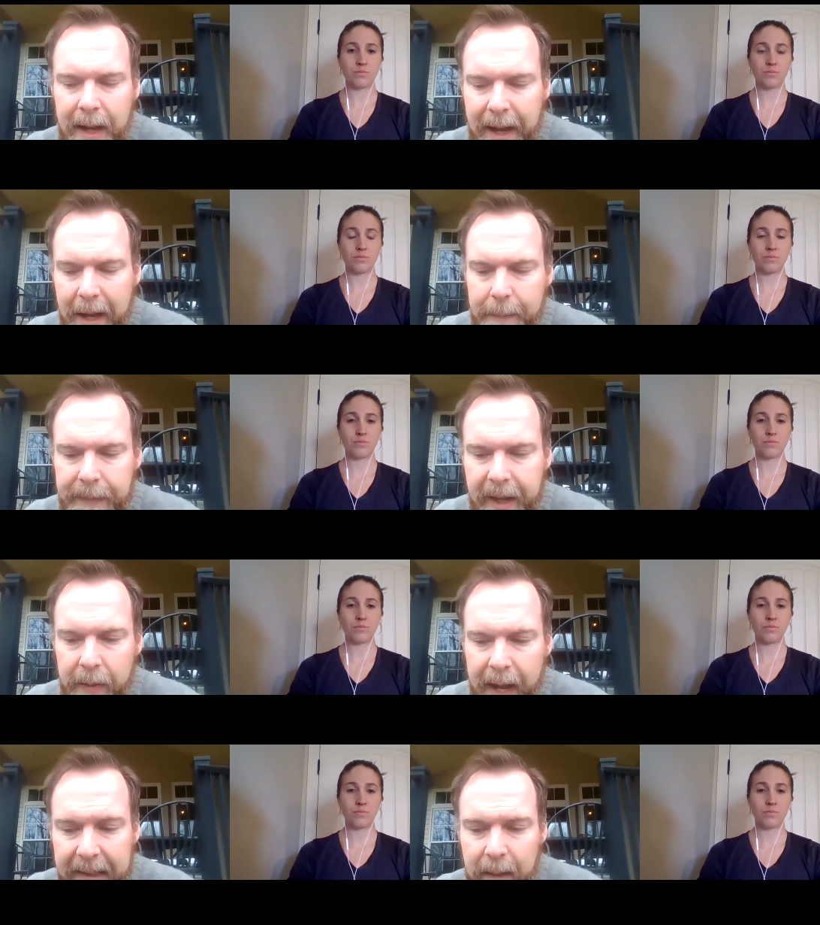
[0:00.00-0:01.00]
Speaker 1: um, you know
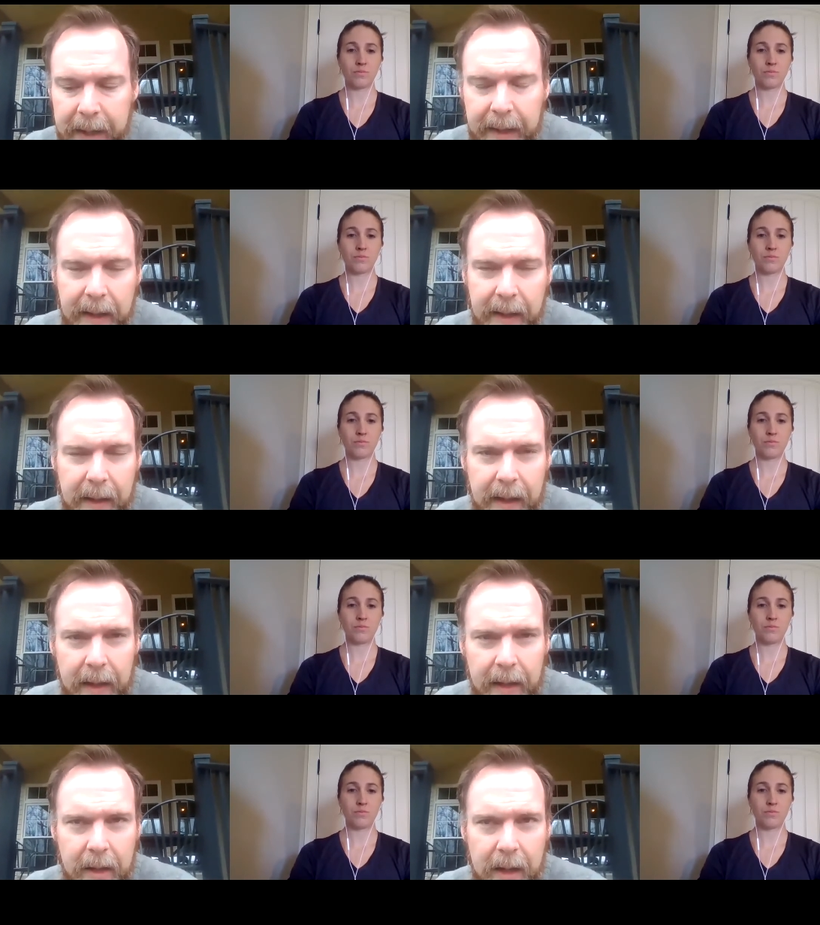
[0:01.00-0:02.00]
that's something that that
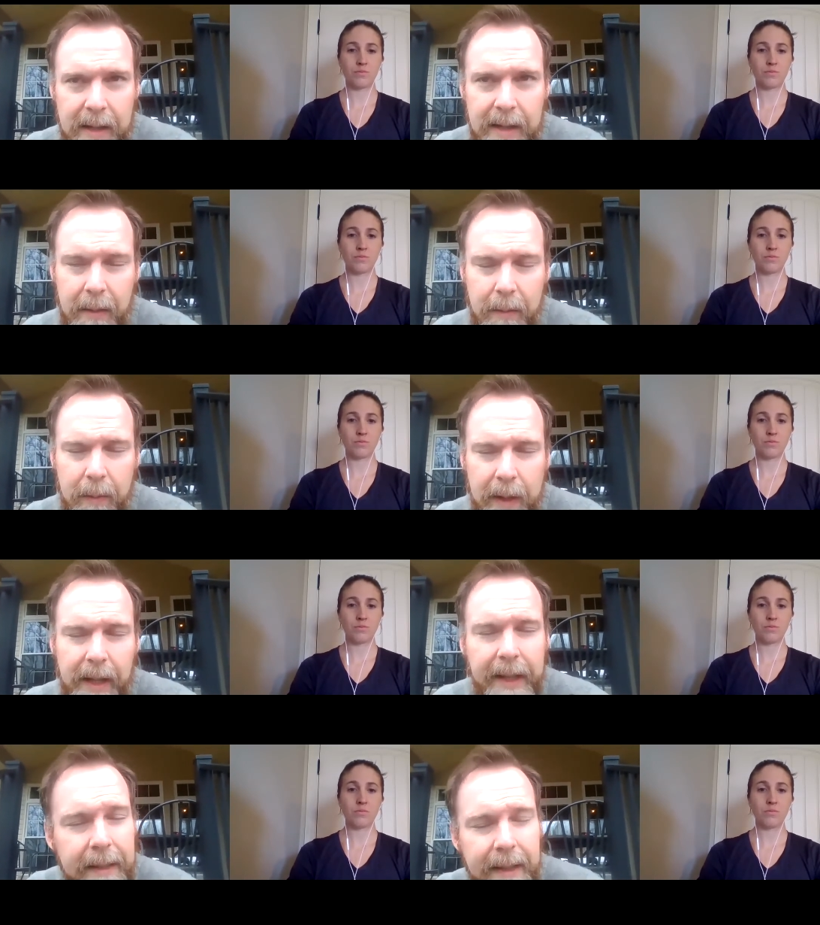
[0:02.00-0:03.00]
you need to
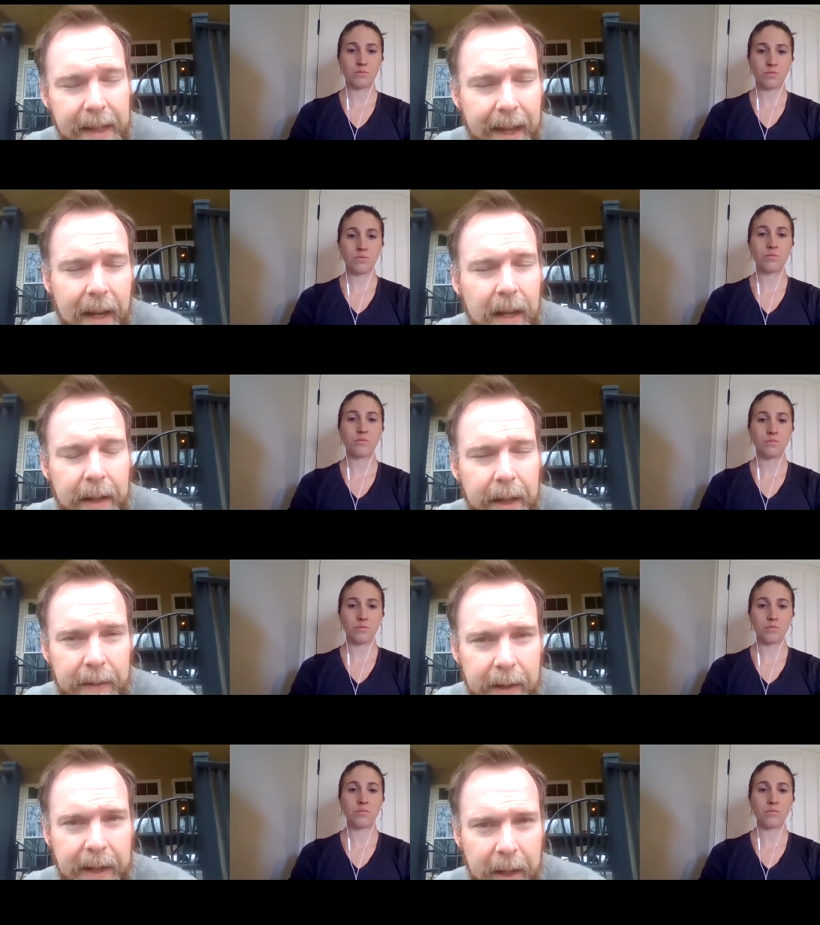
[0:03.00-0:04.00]
really seek care you know
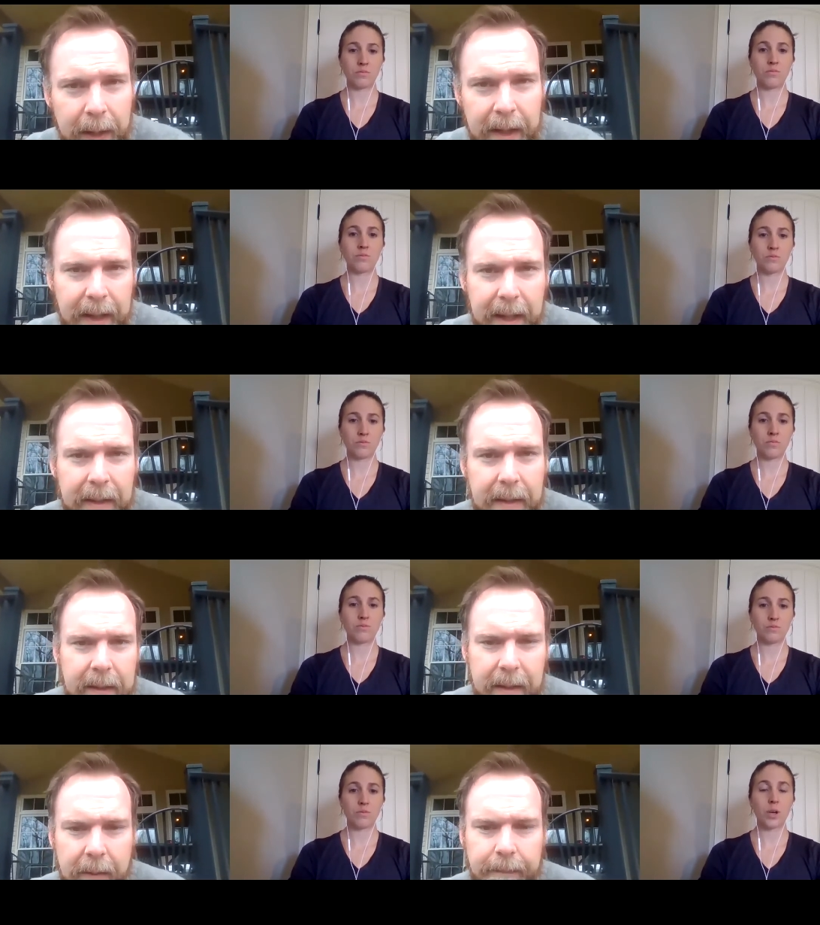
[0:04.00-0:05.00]
very quickly
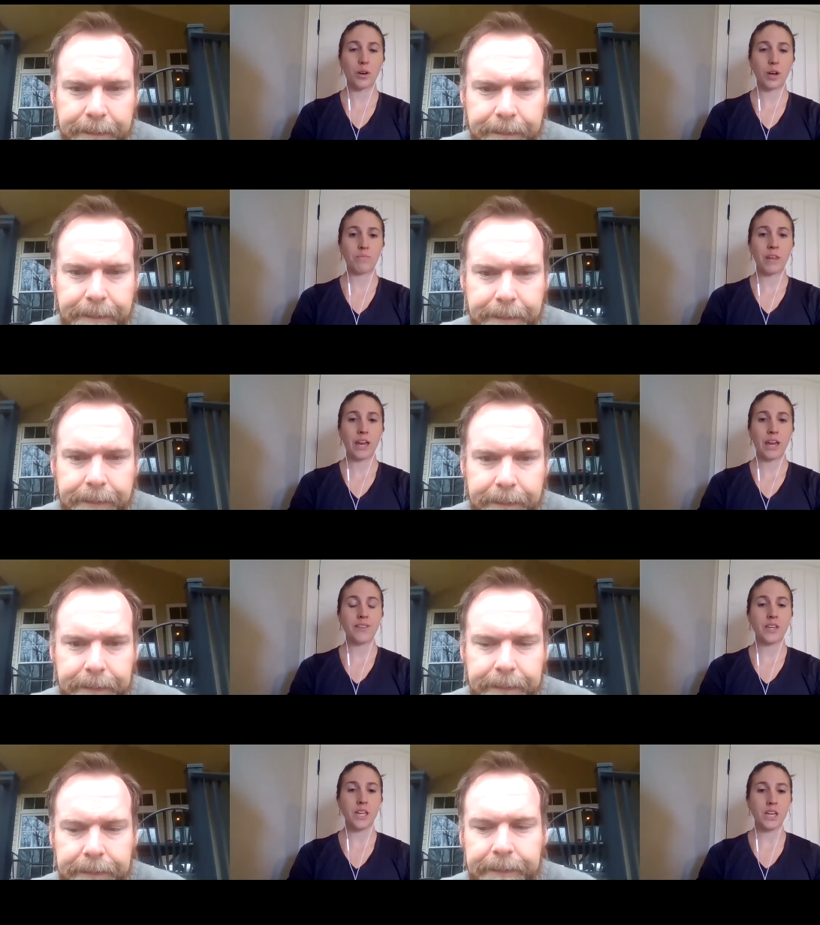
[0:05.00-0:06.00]
so okay,
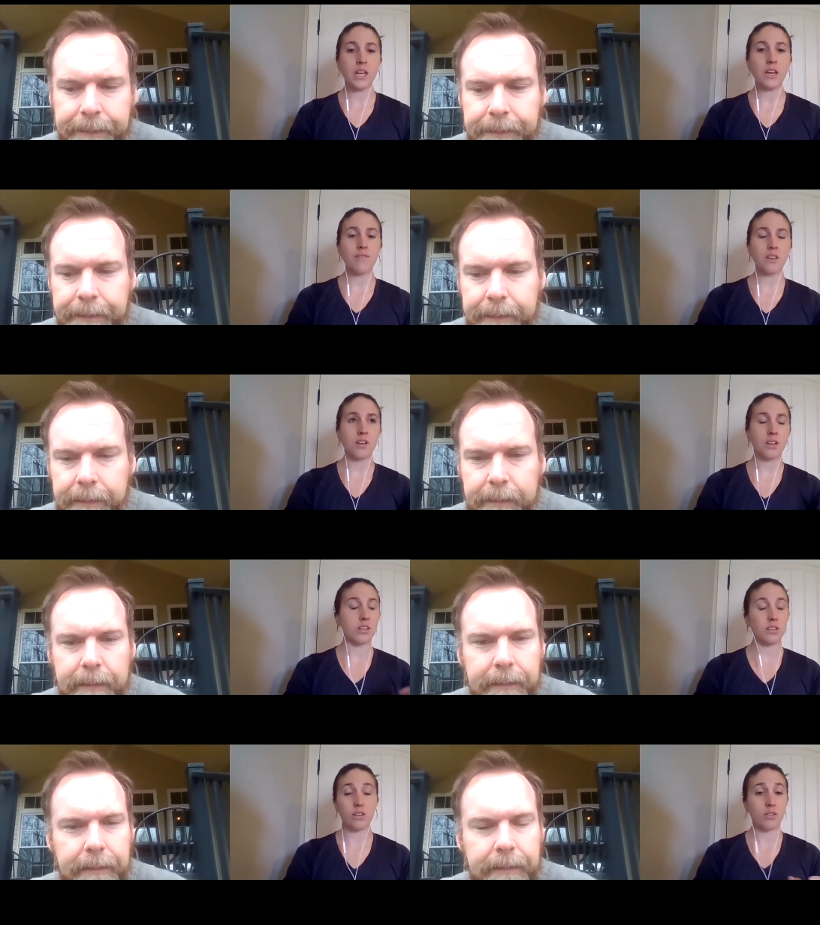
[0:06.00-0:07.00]
Speaker 2: and then any of the
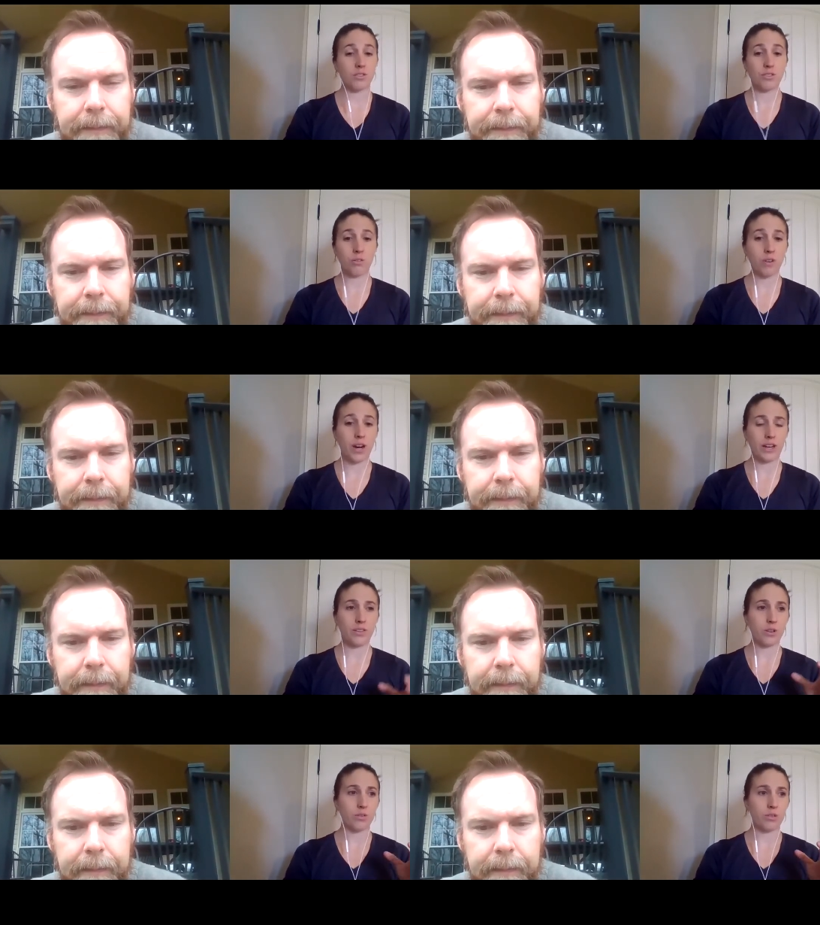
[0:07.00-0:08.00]
and you're so
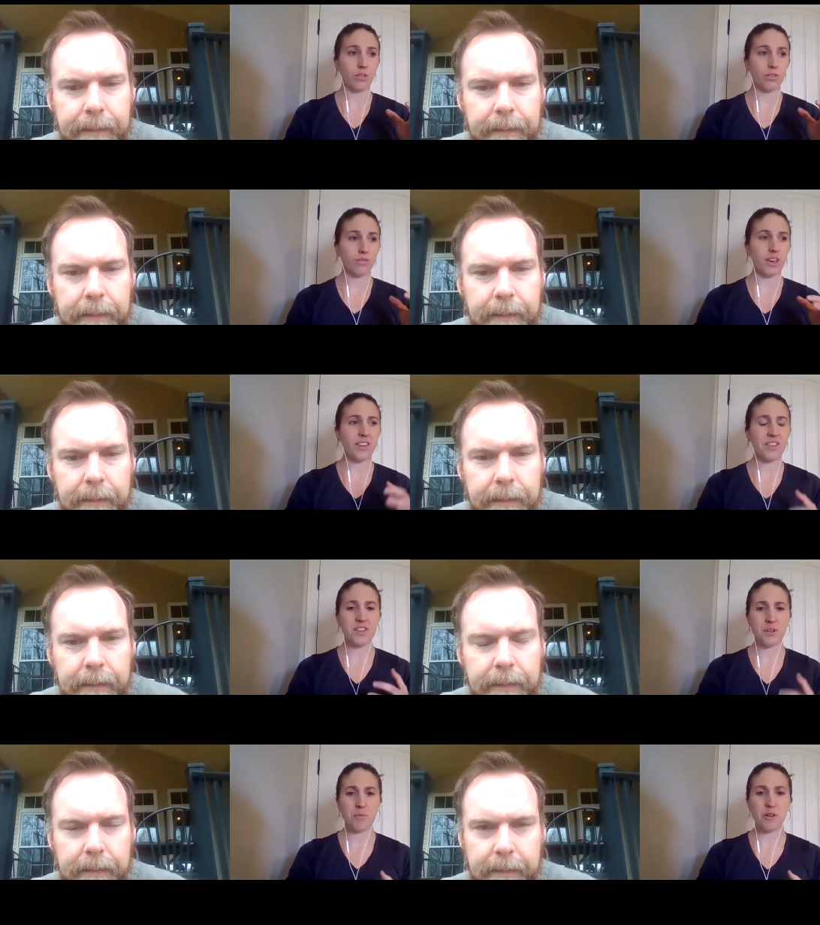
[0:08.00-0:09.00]
right, and those are I think
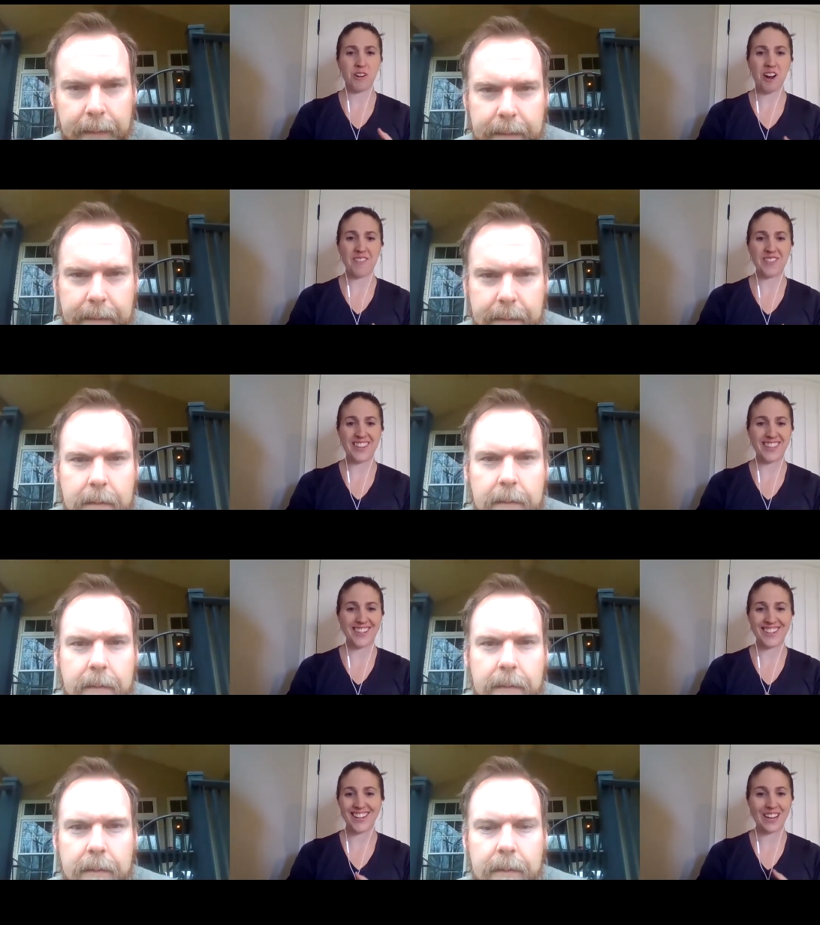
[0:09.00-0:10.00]
that they're more common
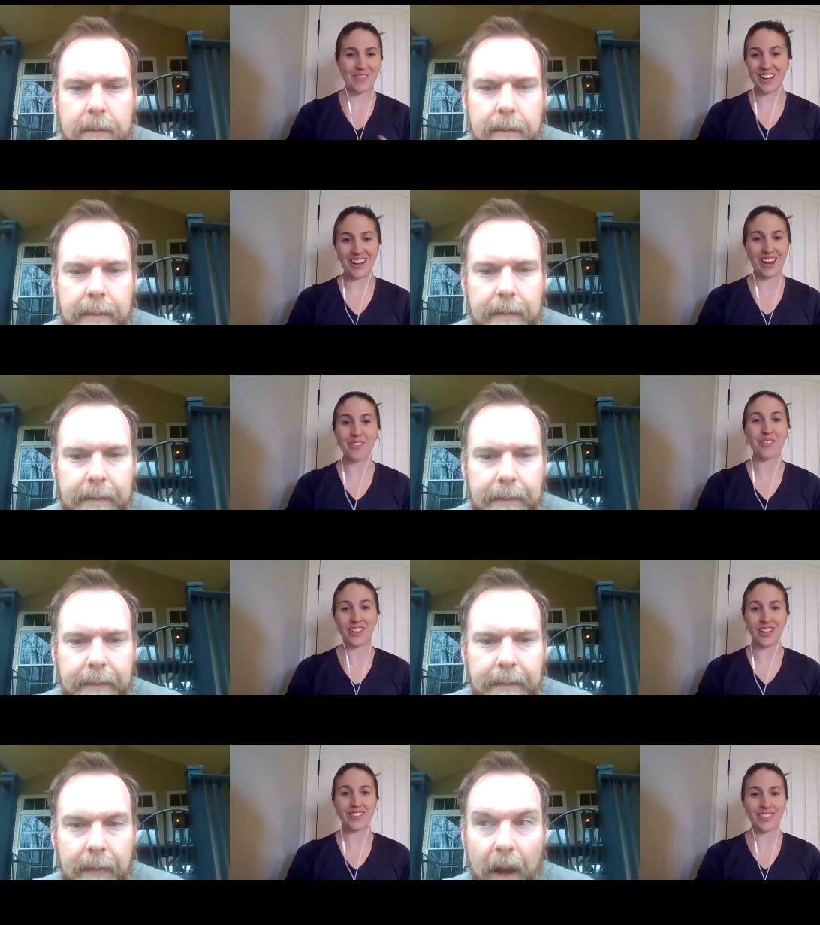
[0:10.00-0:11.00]
than anybody ever
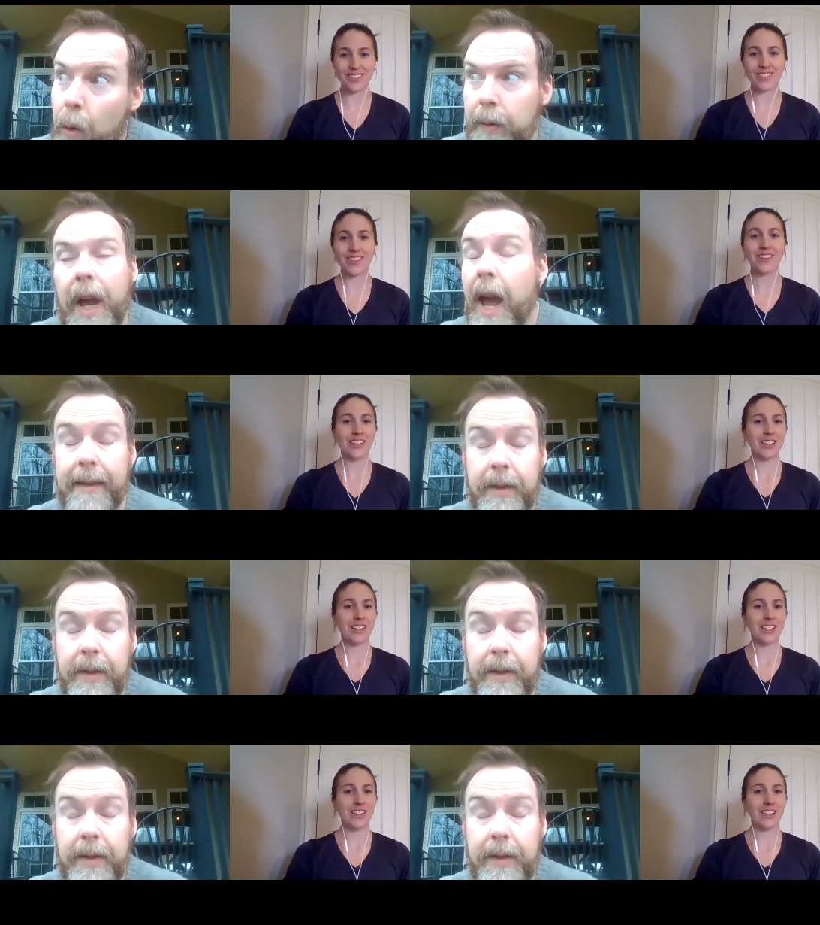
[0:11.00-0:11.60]
realizes. Oh
Speaker 1: yeah,